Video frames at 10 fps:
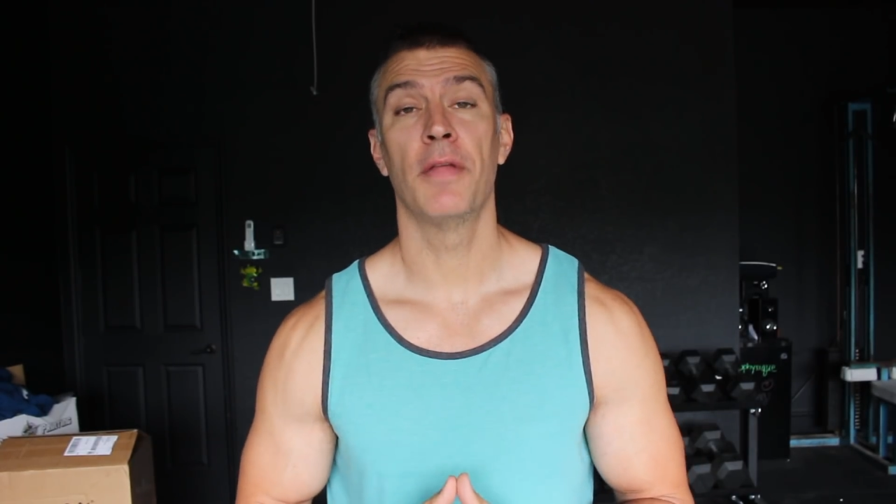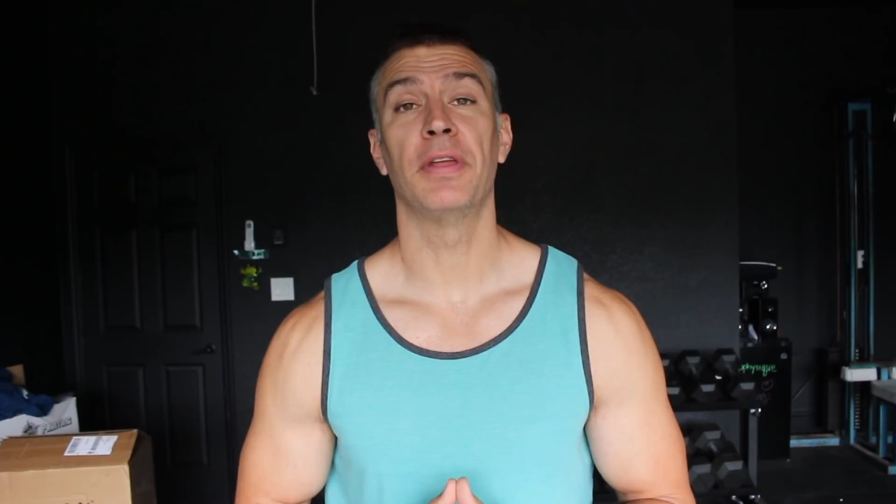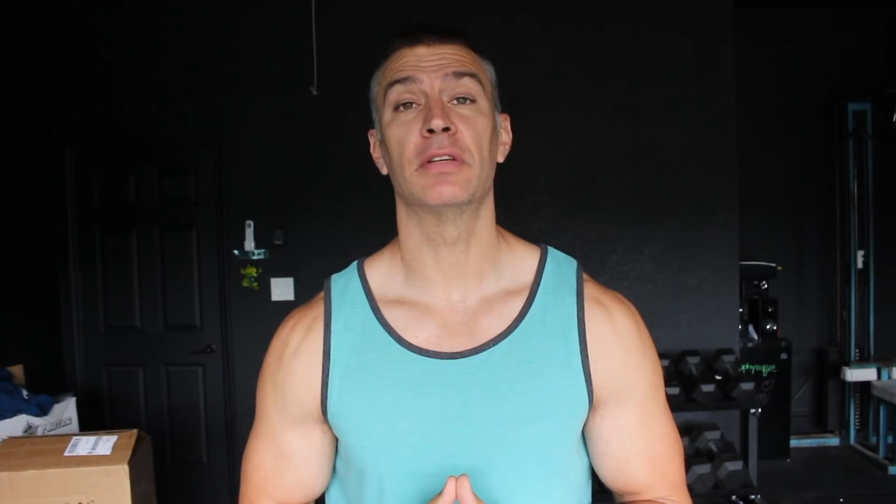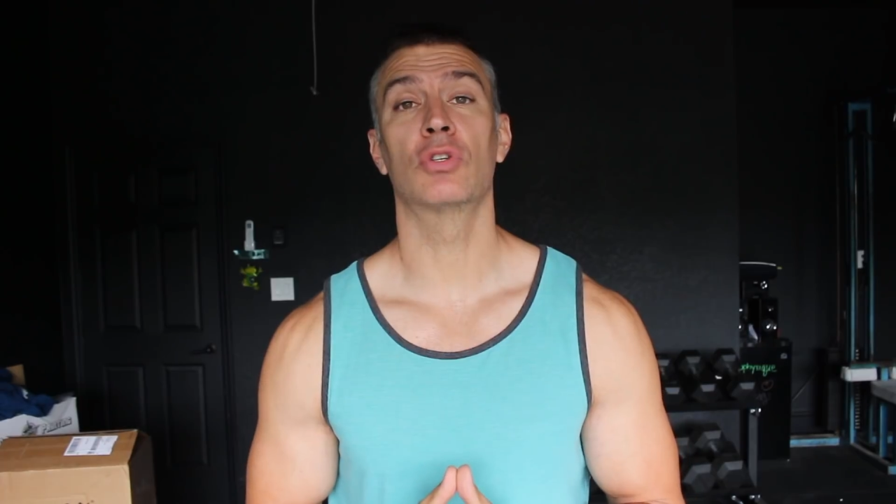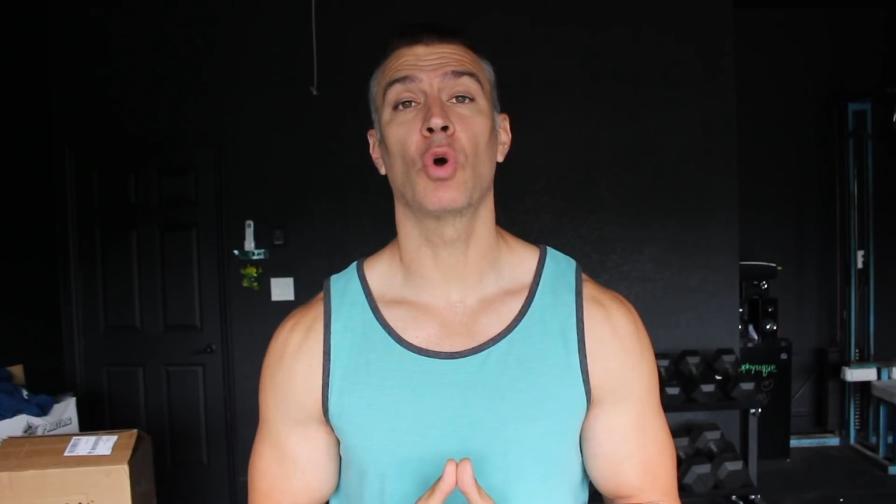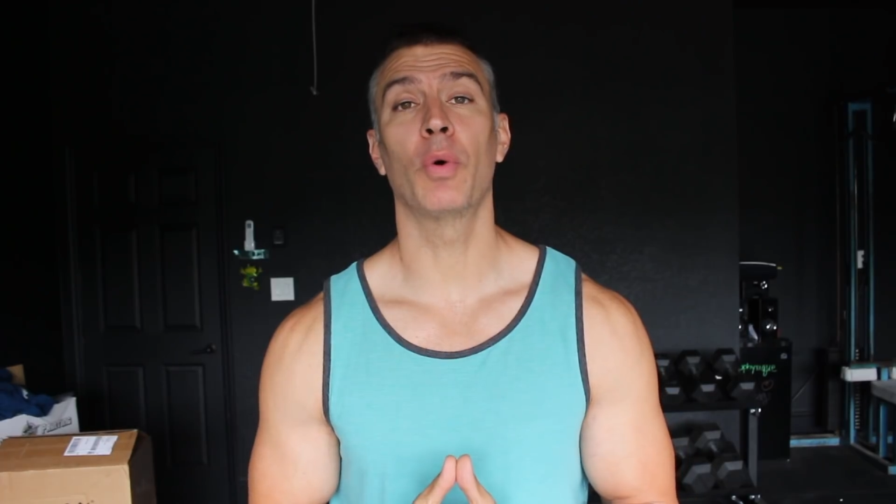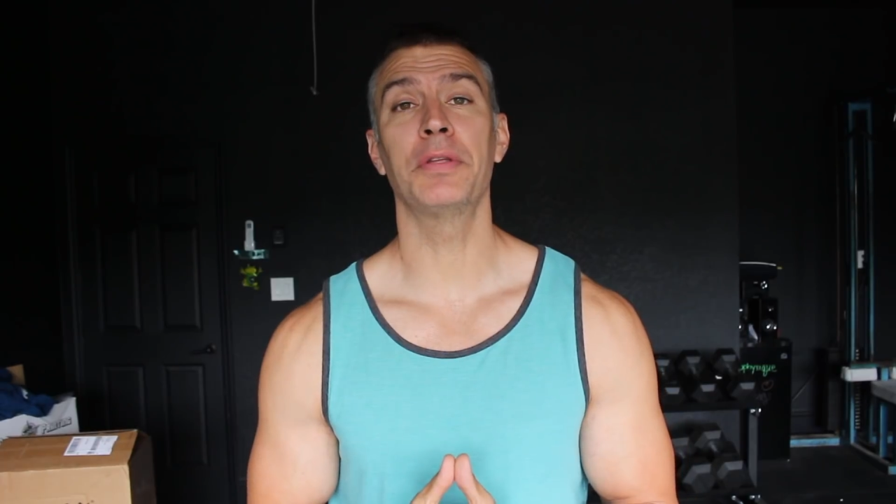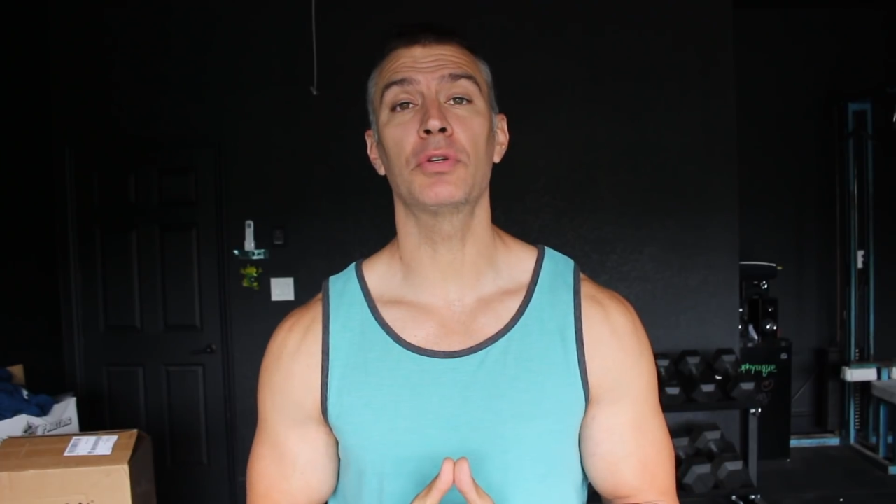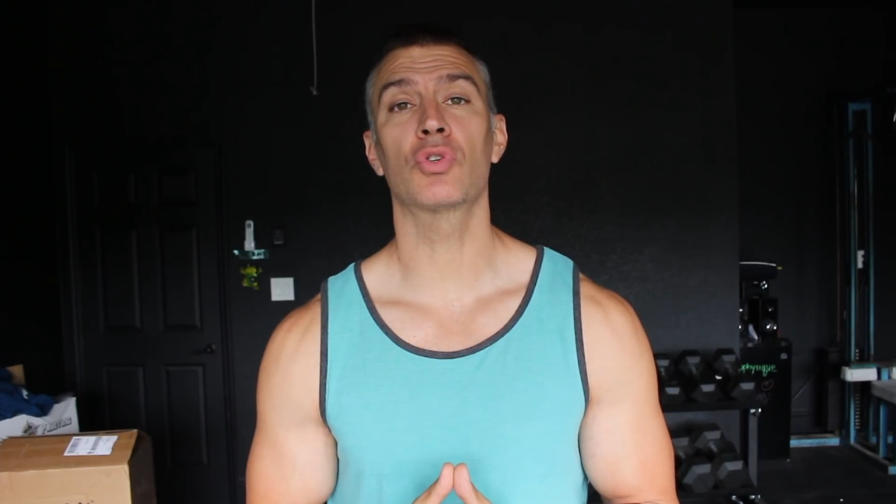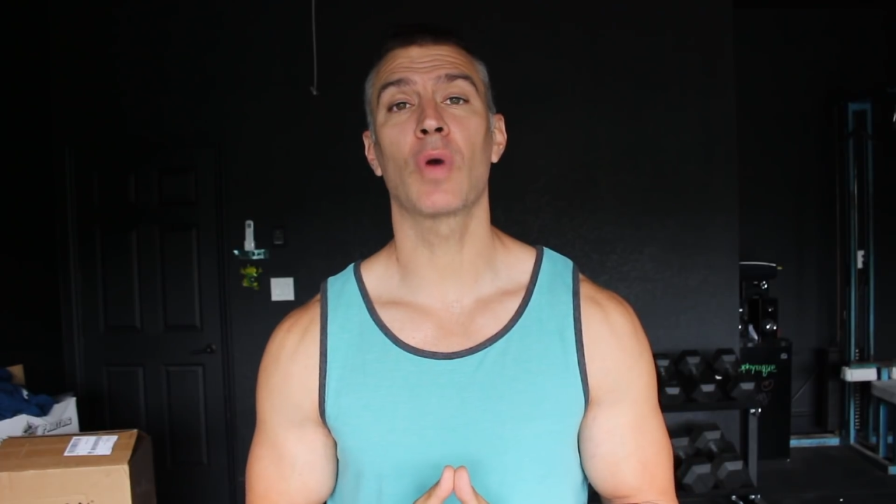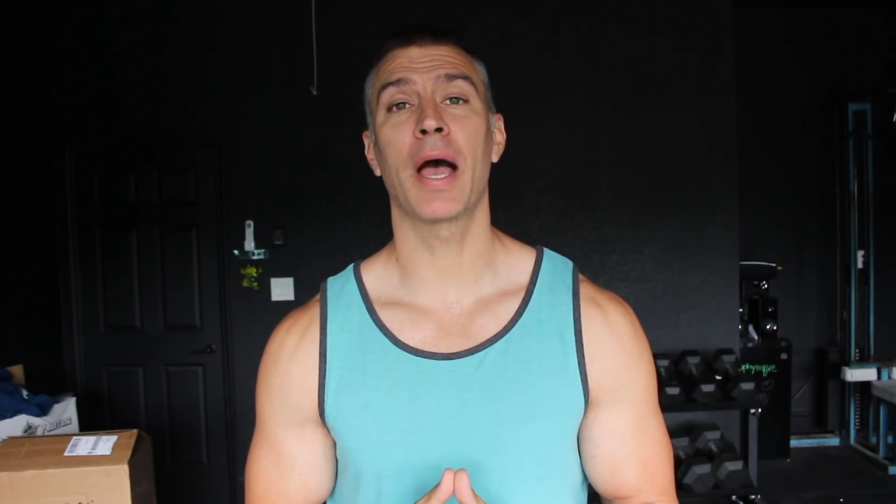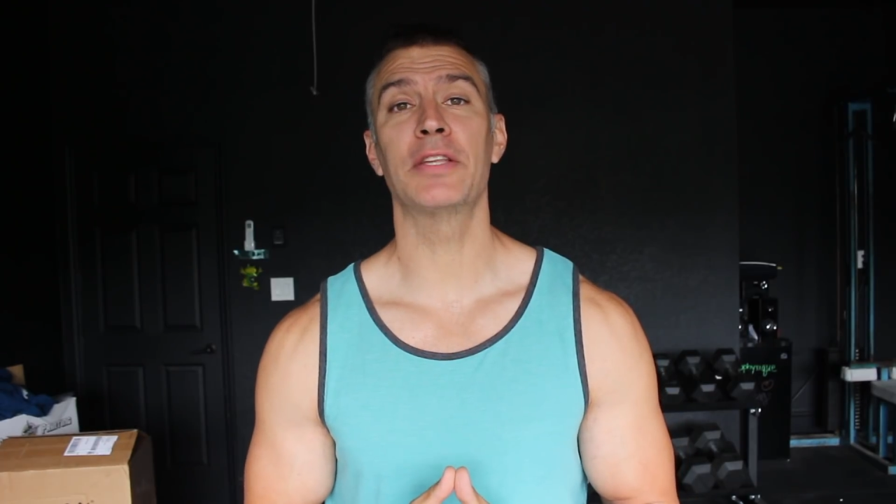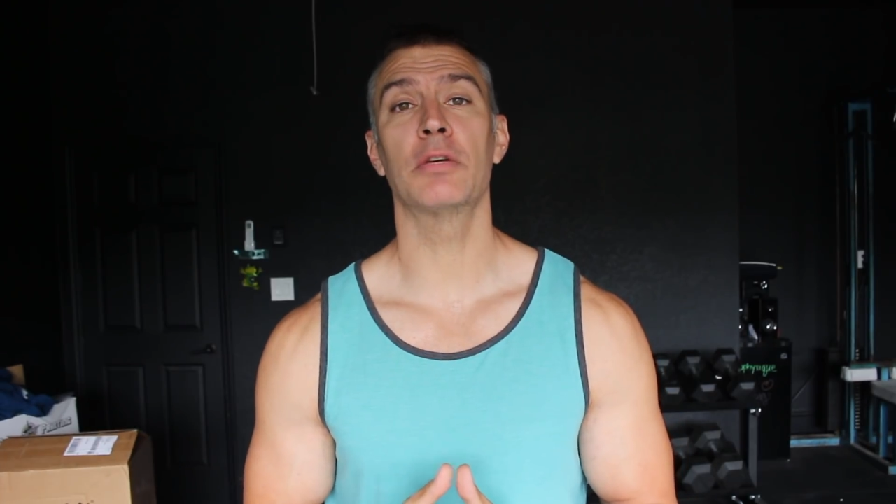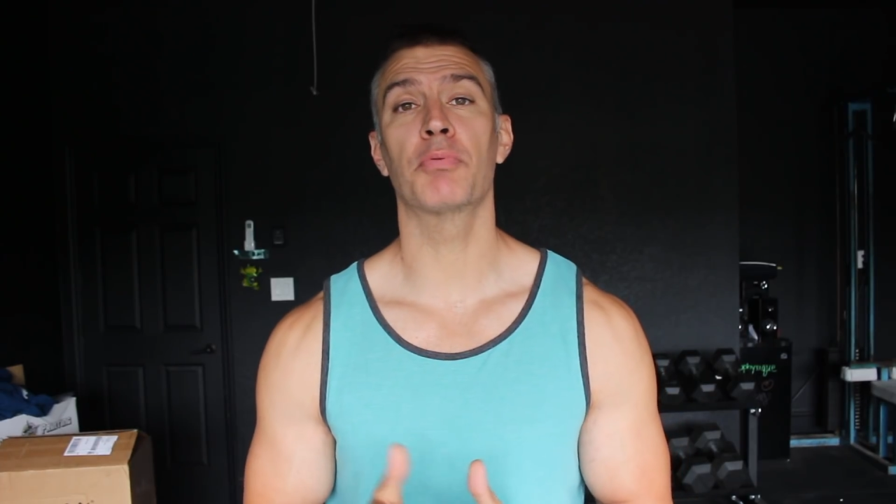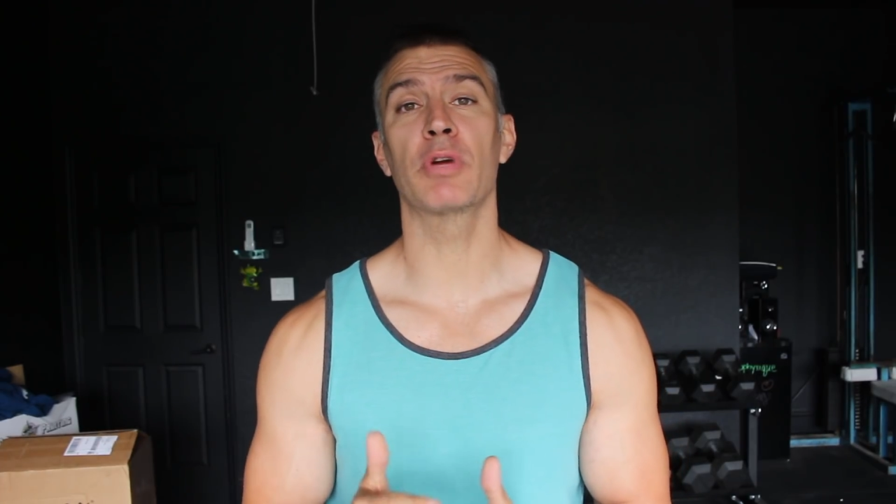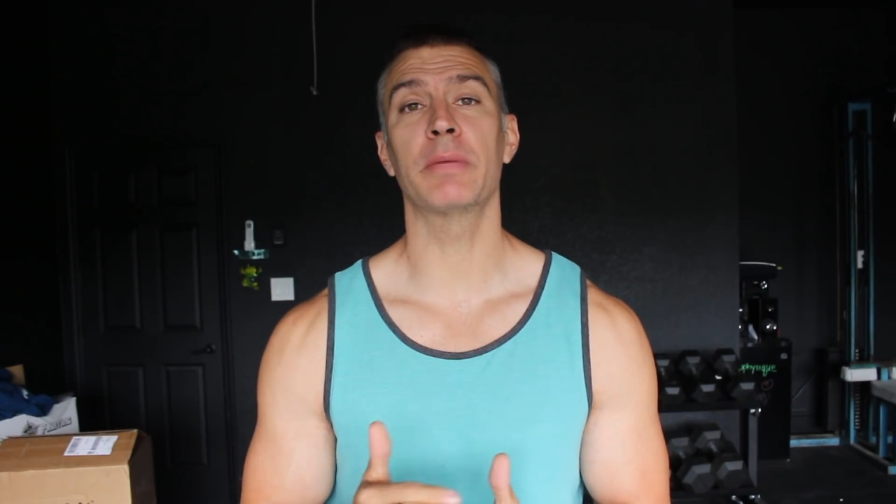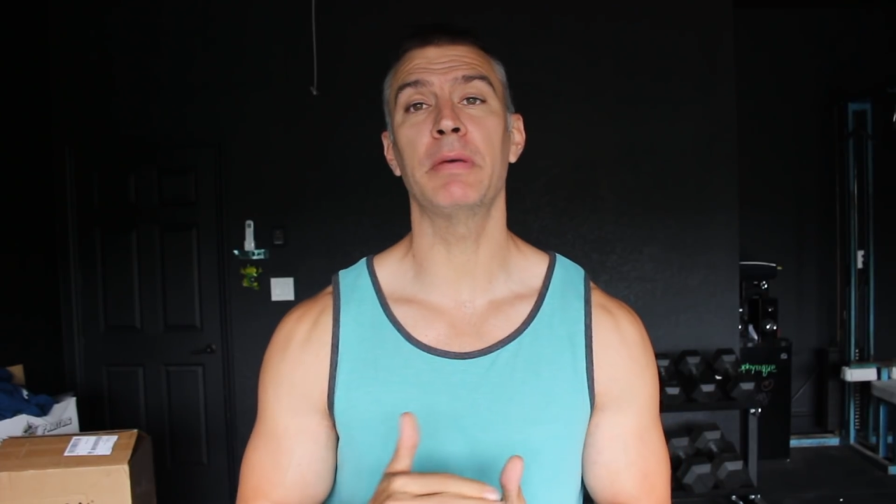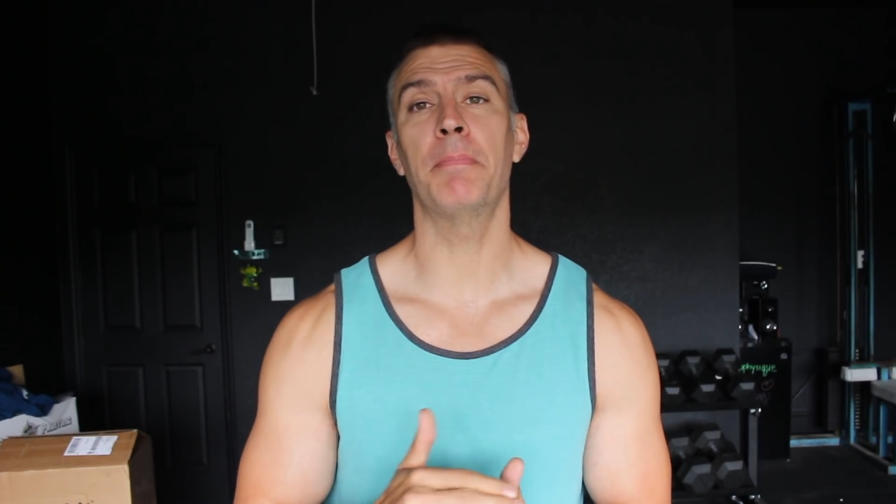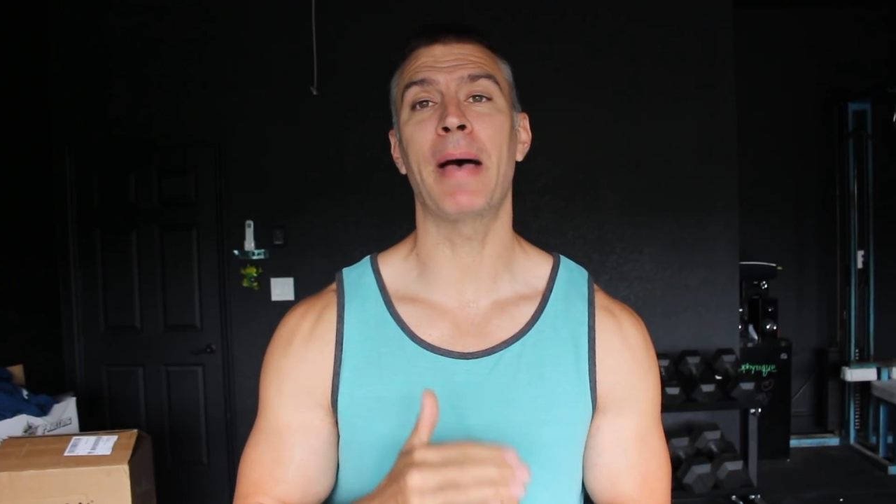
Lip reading: that is going to try to bring me